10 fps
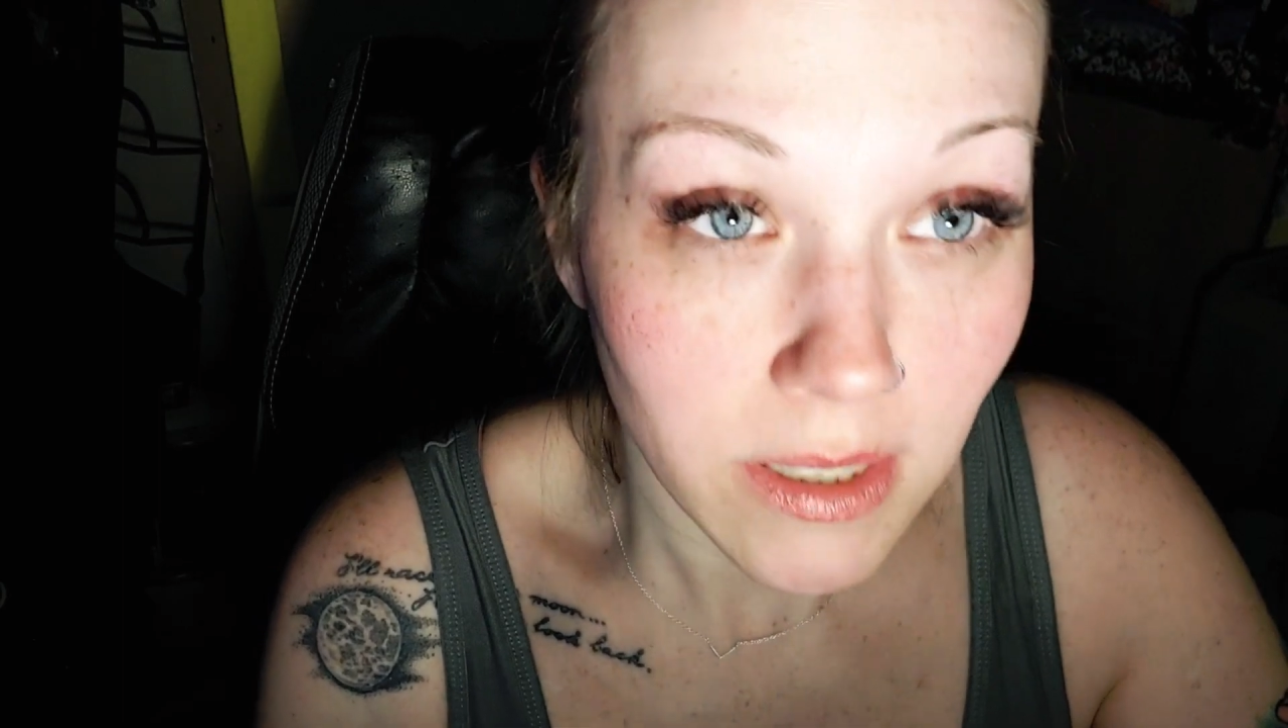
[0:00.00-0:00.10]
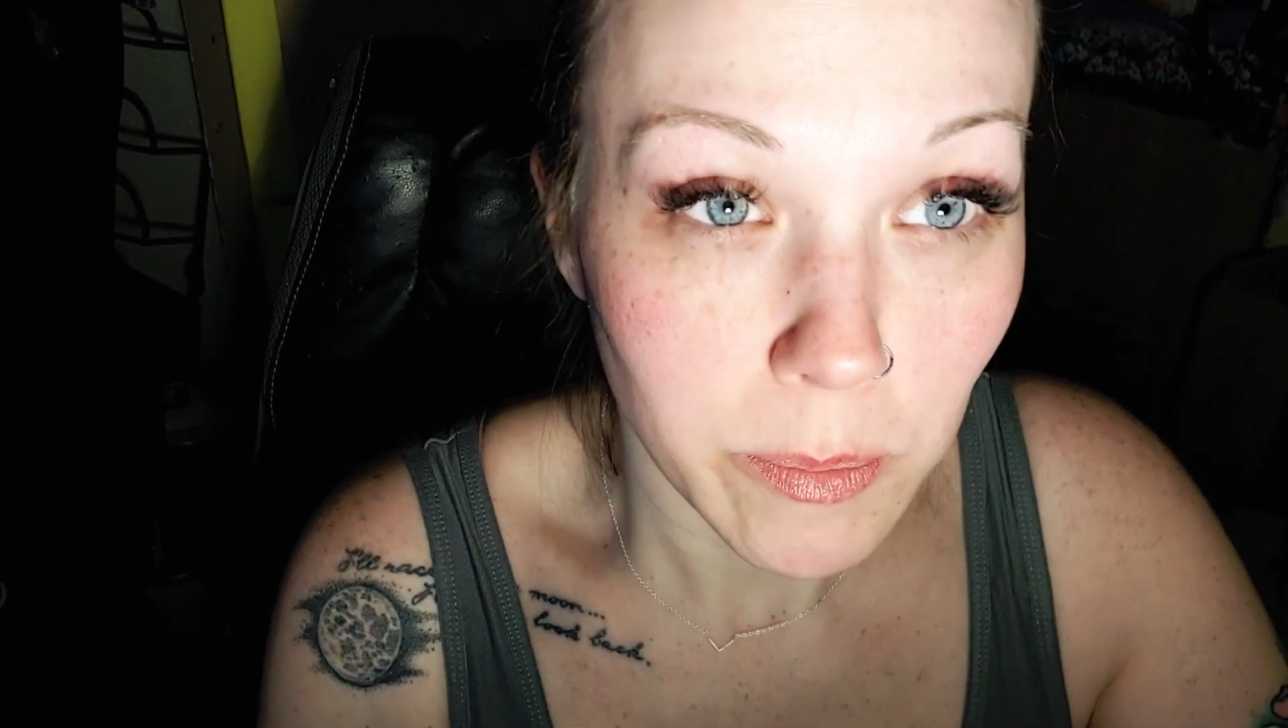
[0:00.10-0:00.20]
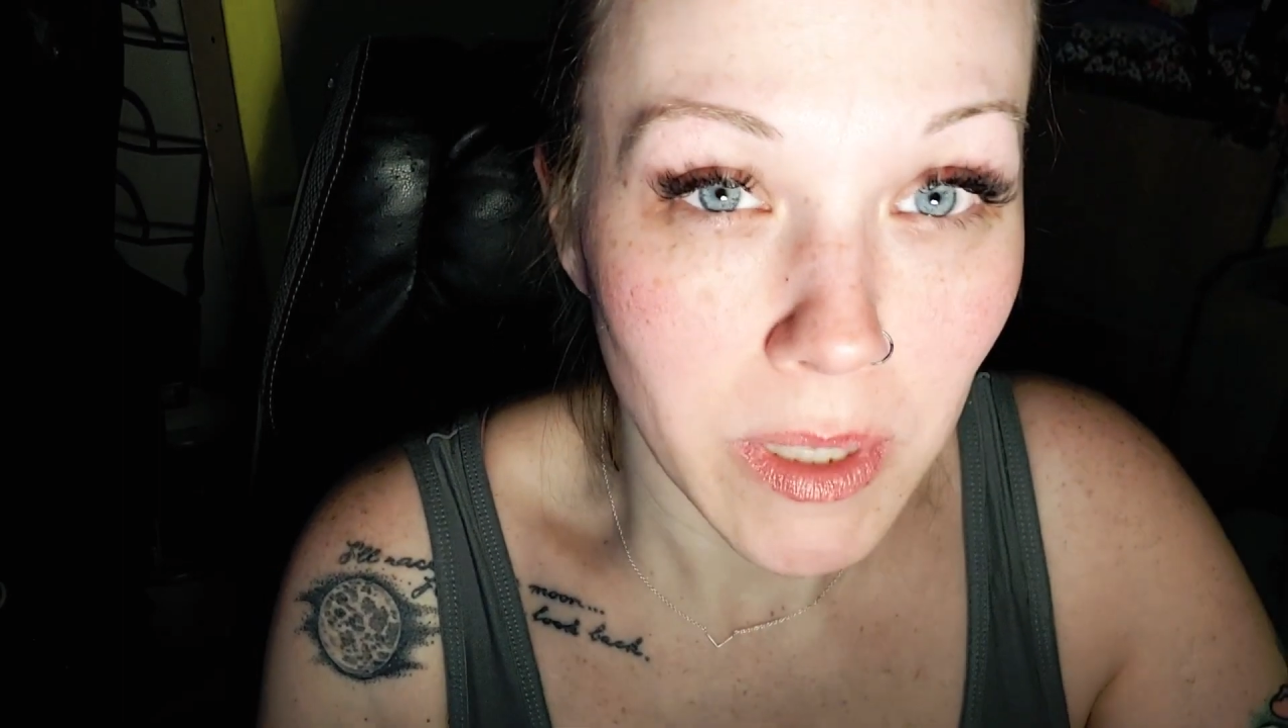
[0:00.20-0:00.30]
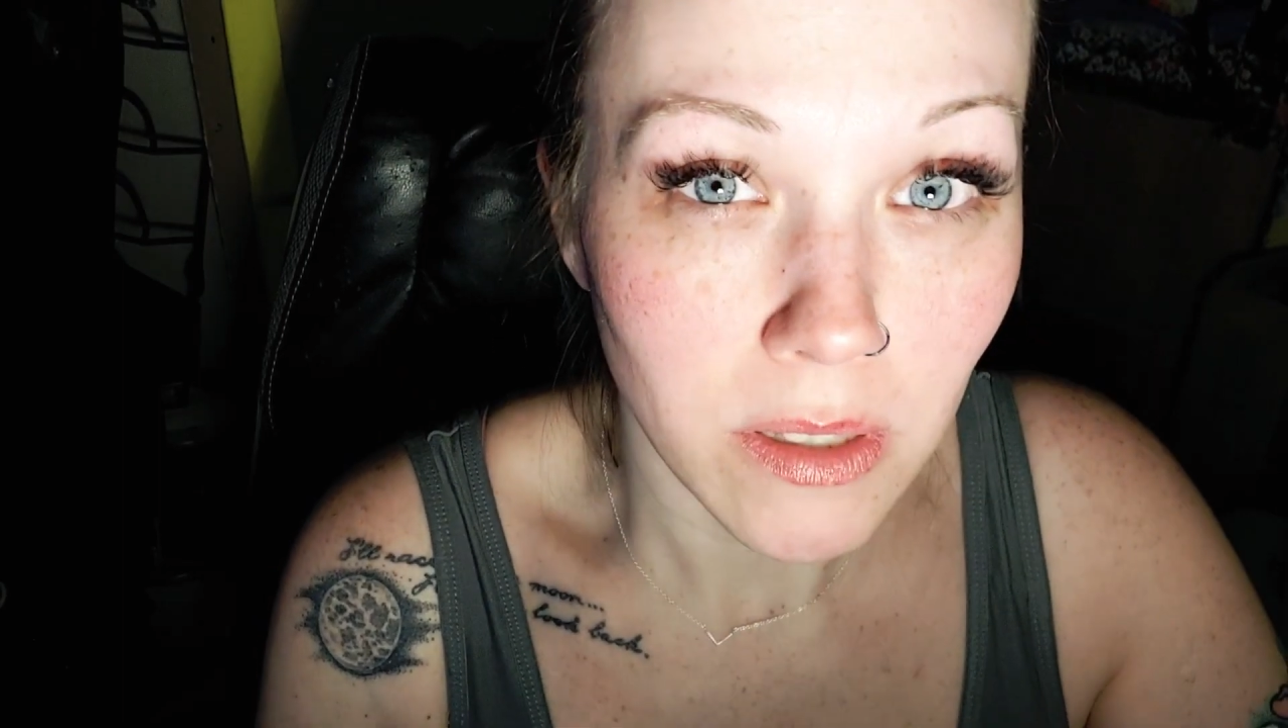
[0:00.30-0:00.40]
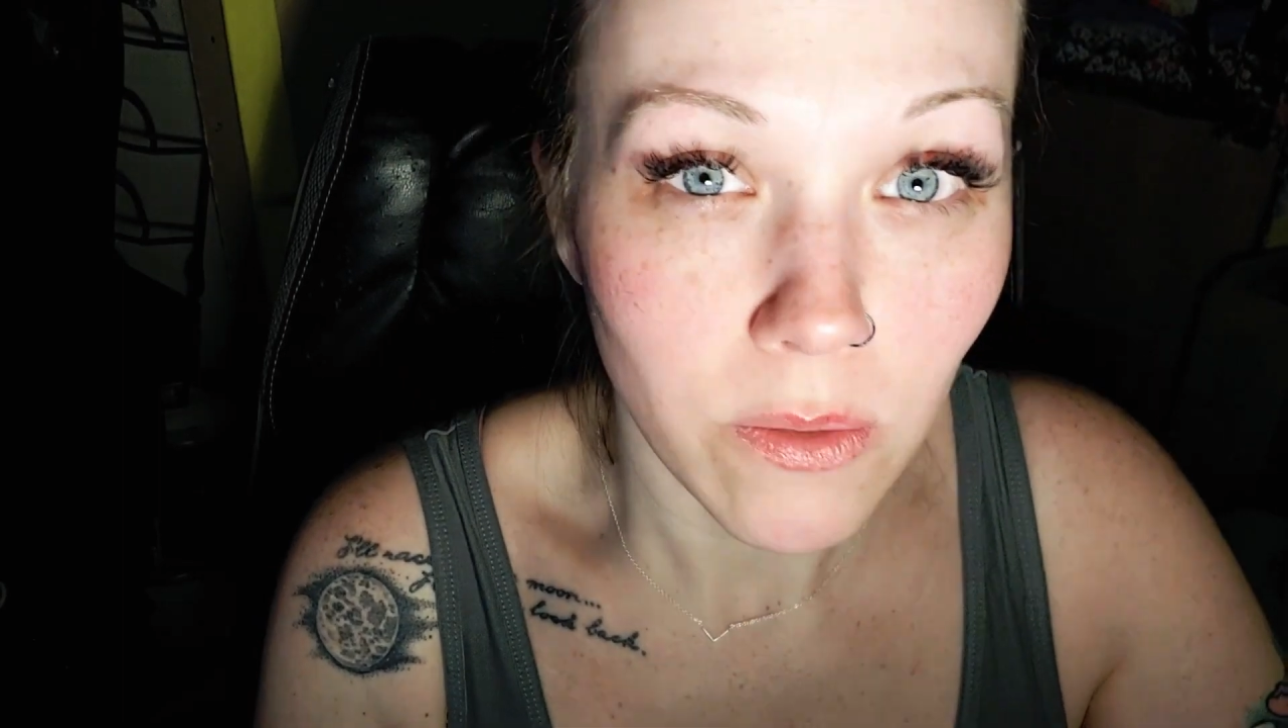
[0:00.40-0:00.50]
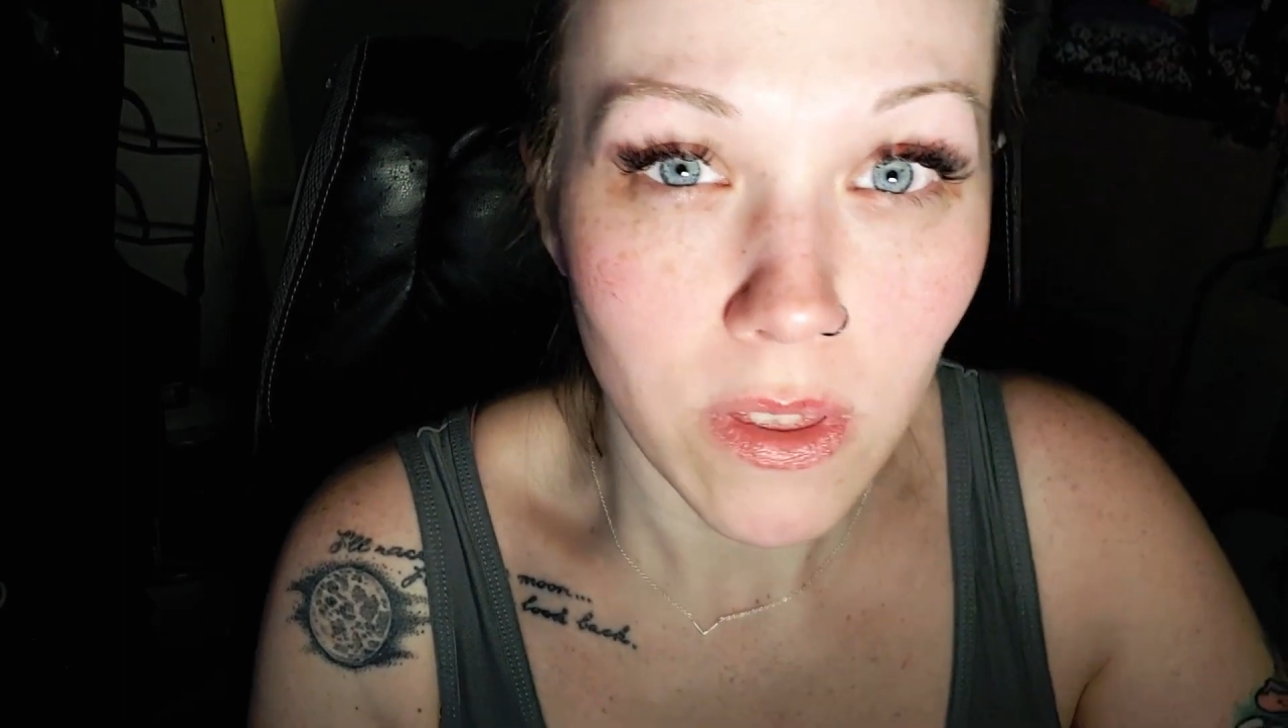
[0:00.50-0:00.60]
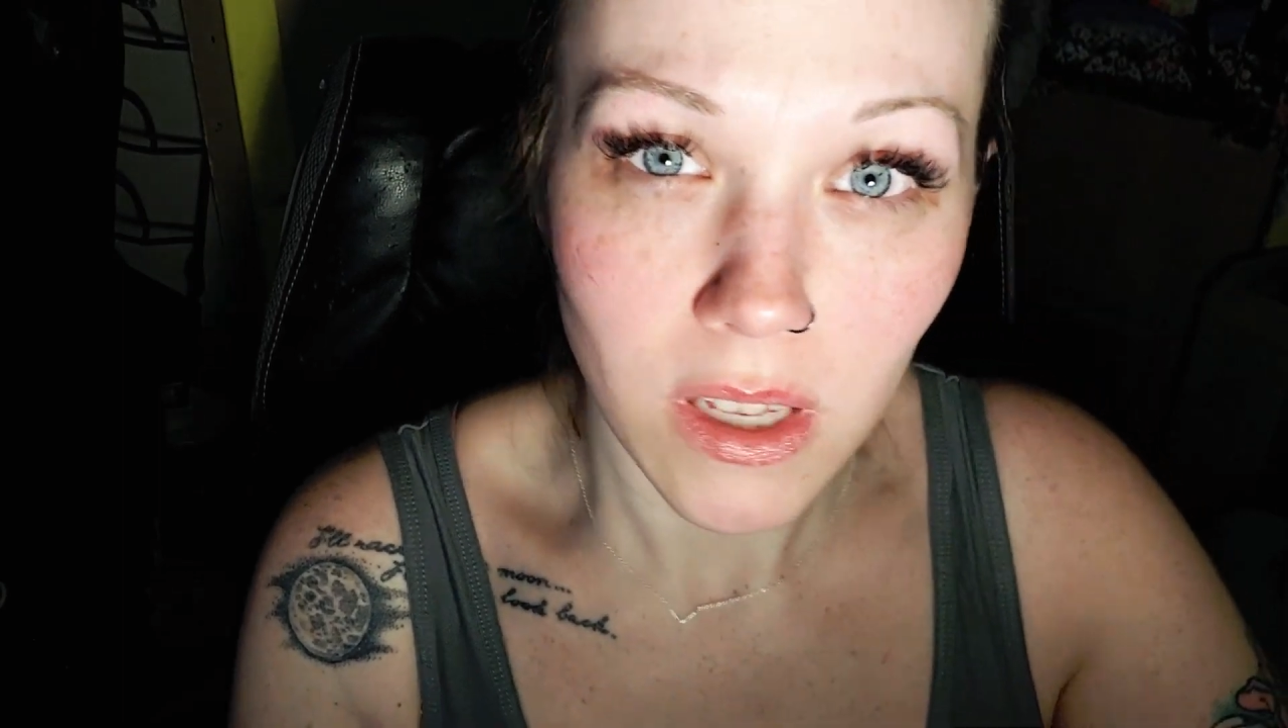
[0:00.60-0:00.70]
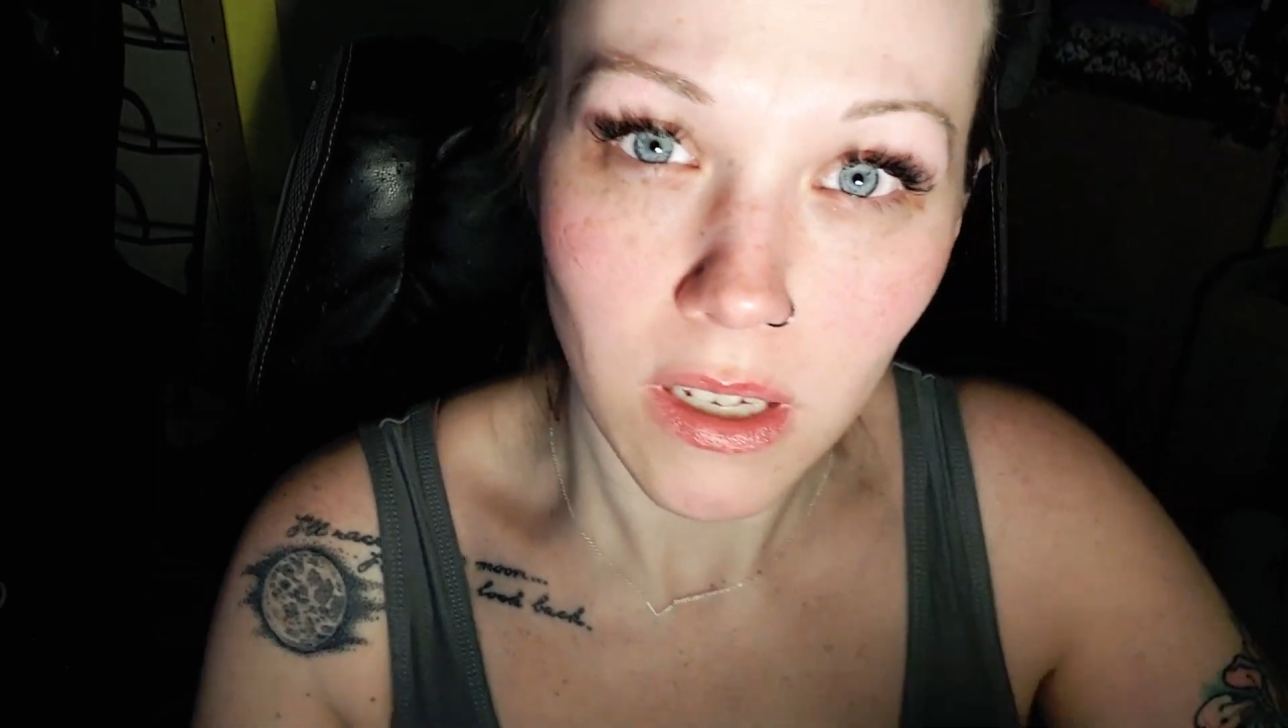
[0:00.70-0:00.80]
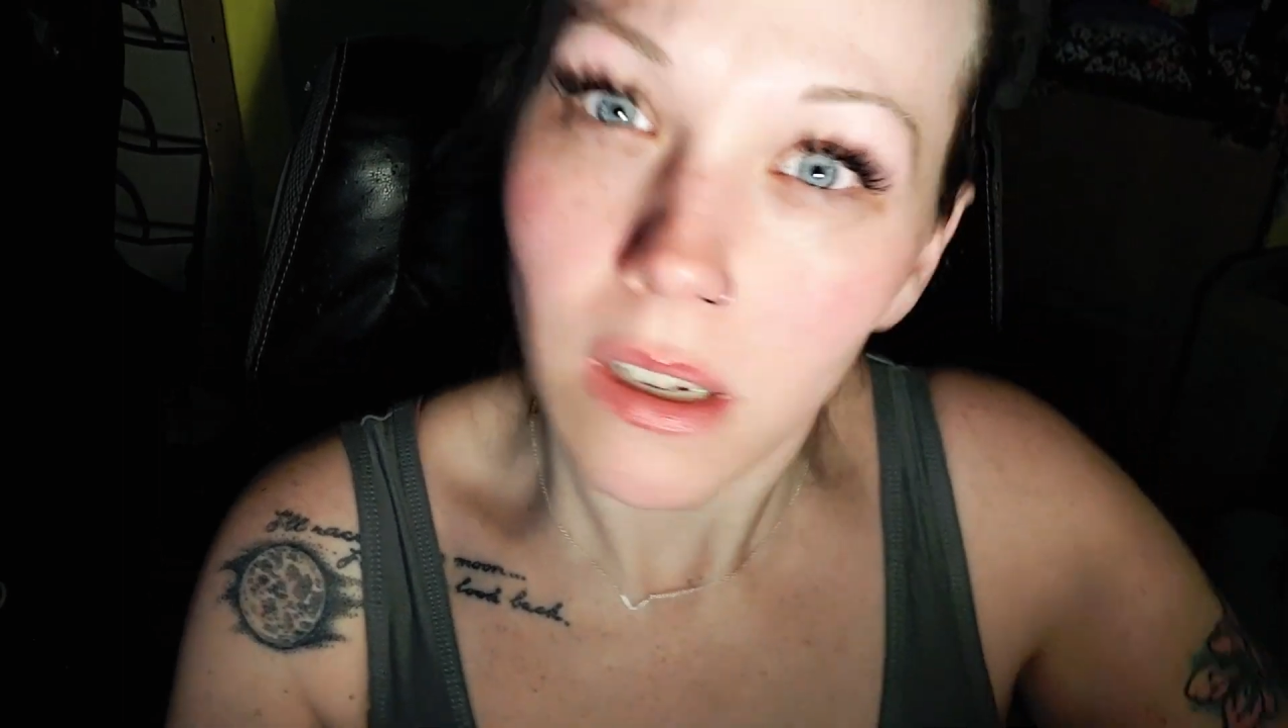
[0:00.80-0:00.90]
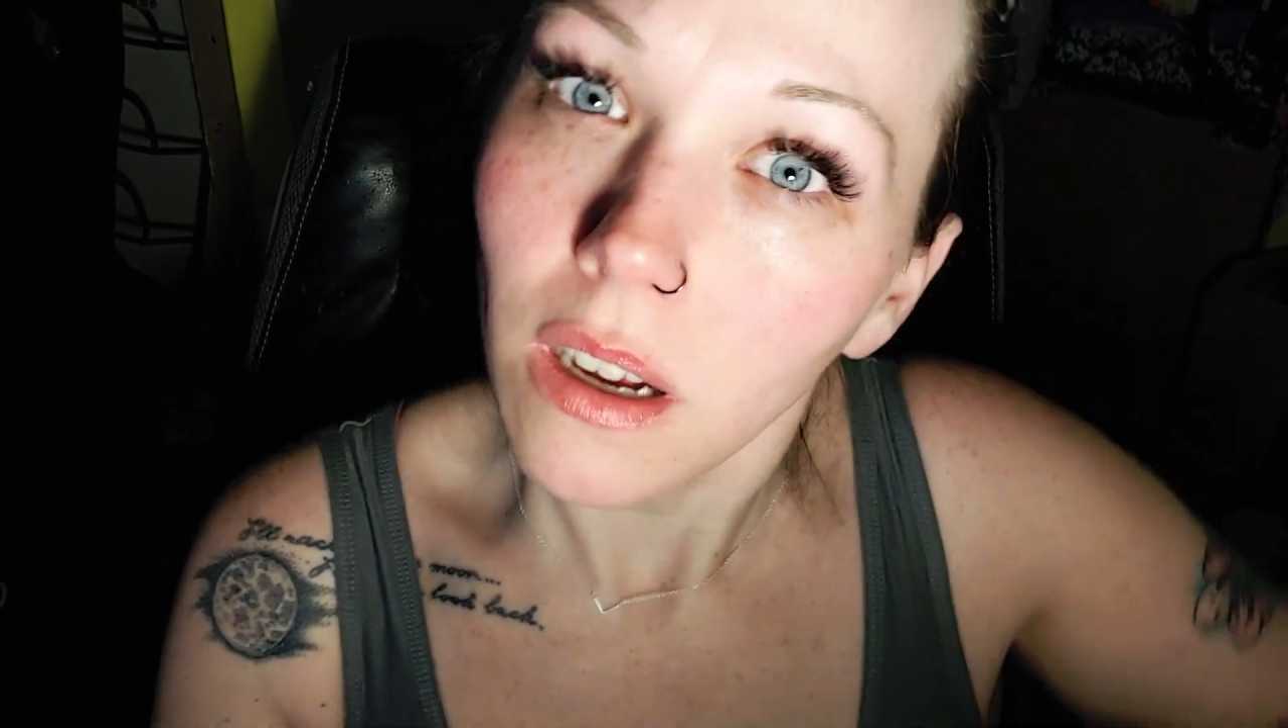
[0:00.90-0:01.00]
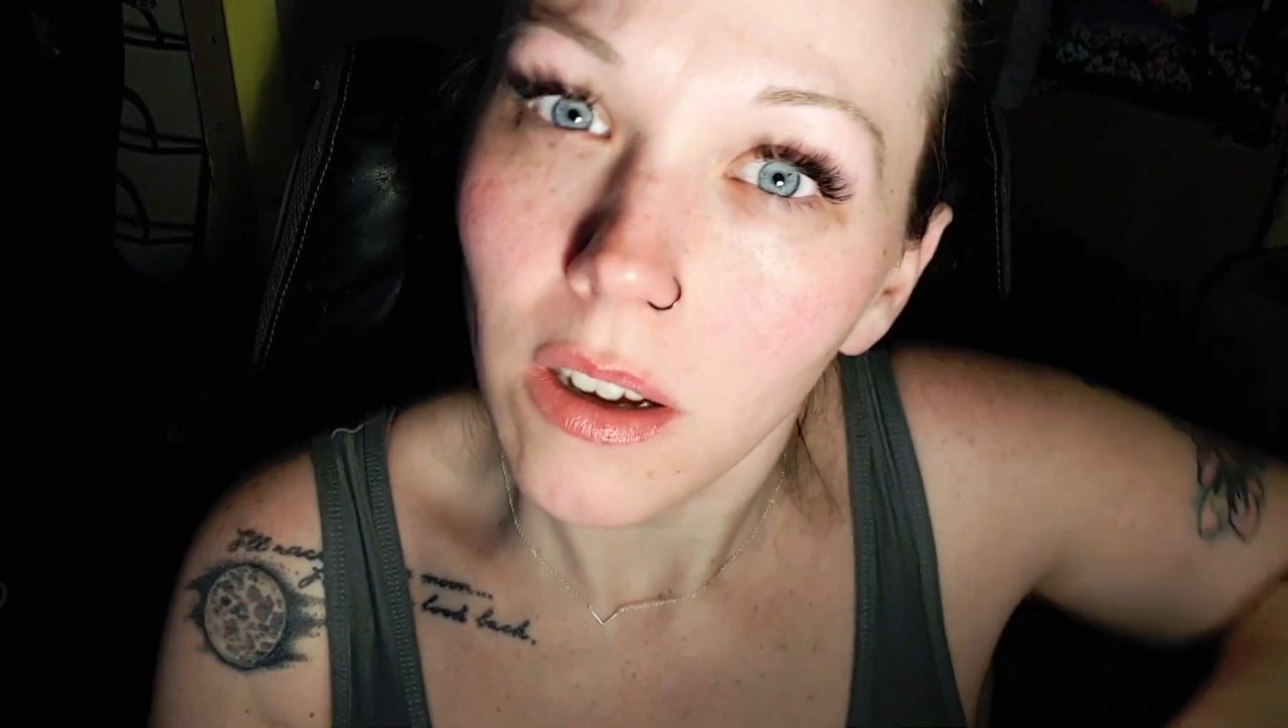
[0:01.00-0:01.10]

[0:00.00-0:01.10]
expensive thing